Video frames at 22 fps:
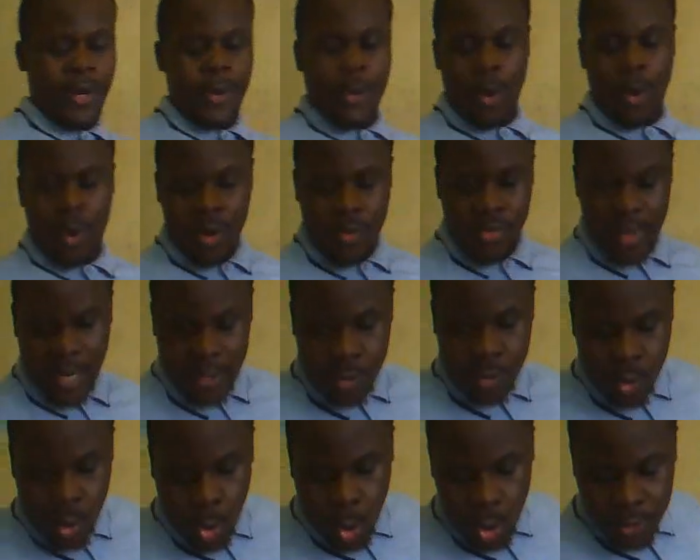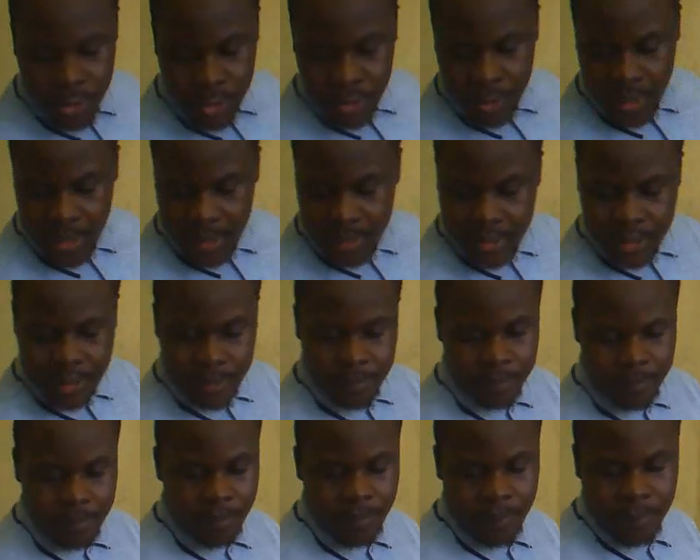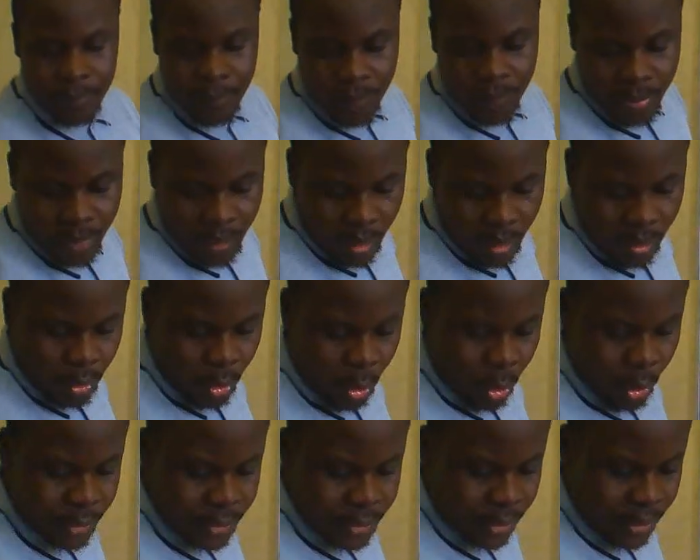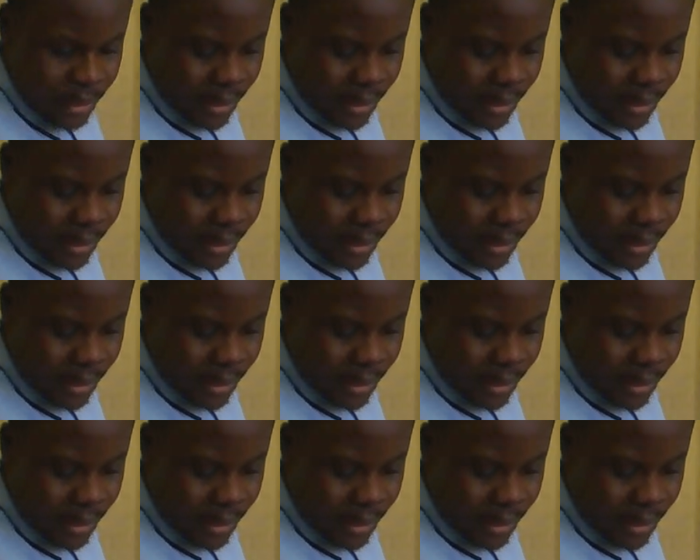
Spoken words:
know that coordinates of